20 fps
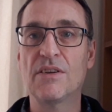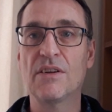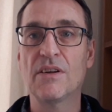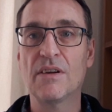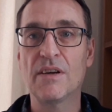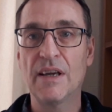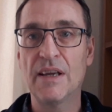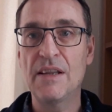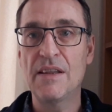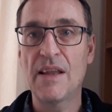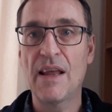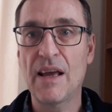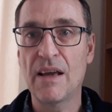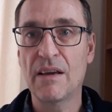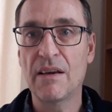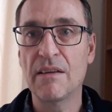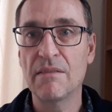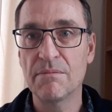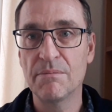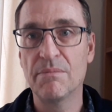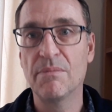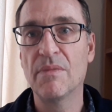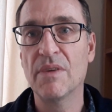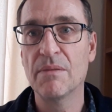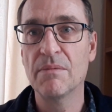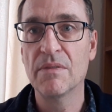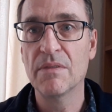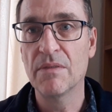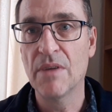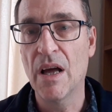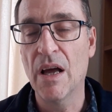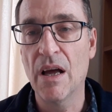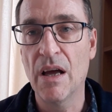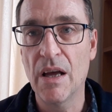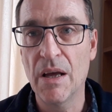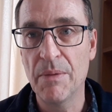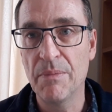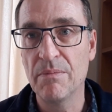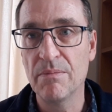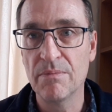that in that
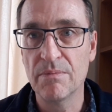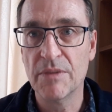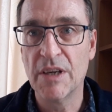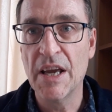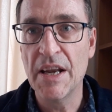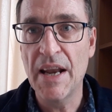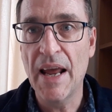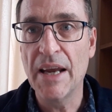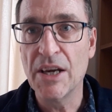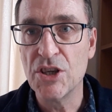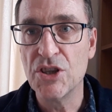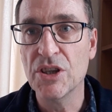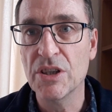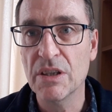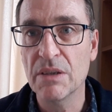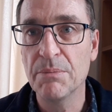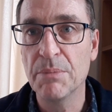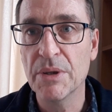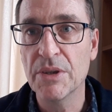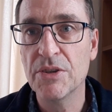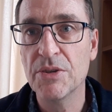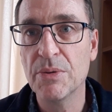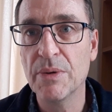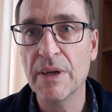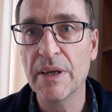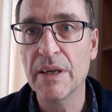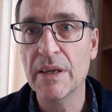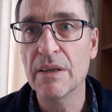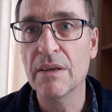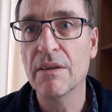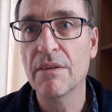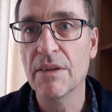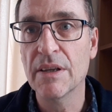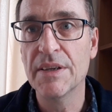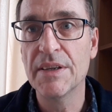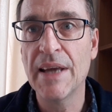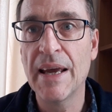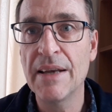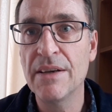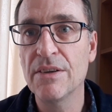connection between the
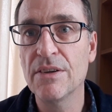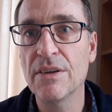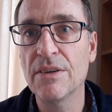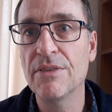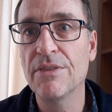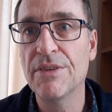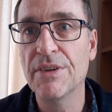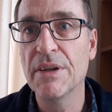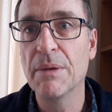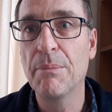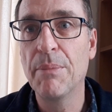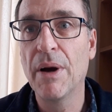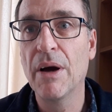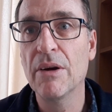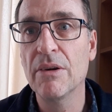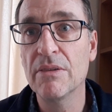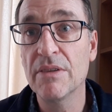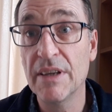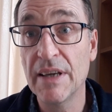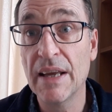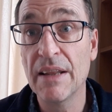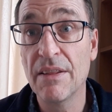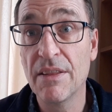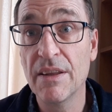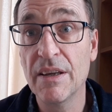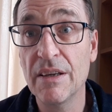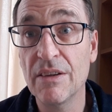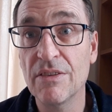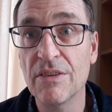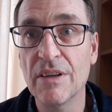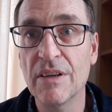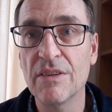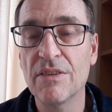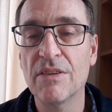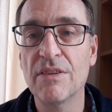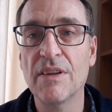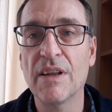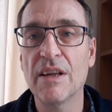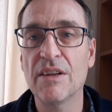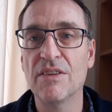tendon to the bone, the
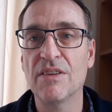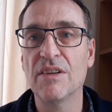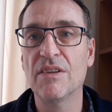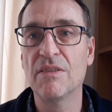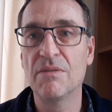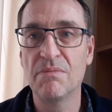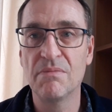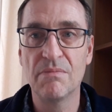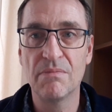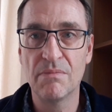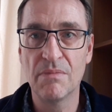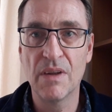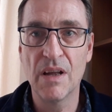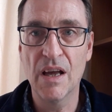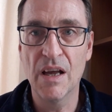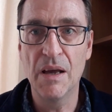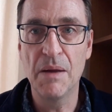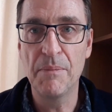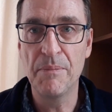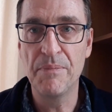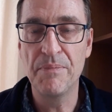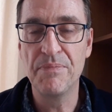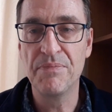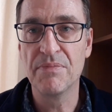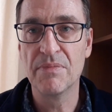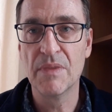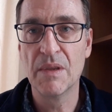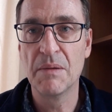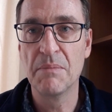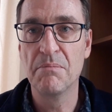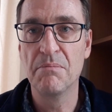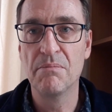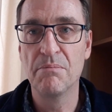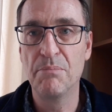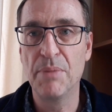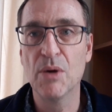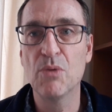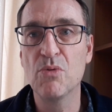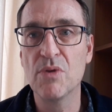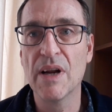enthesis, there's this
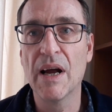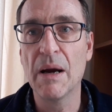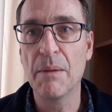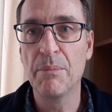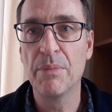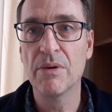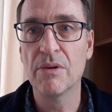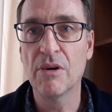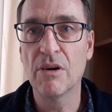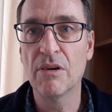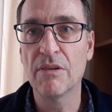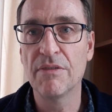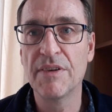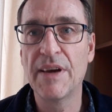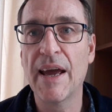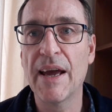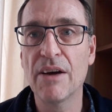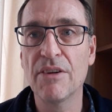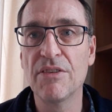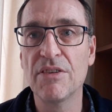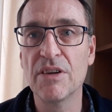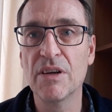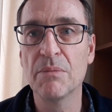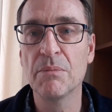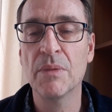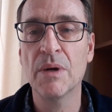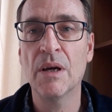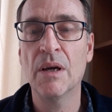build-up of calcium.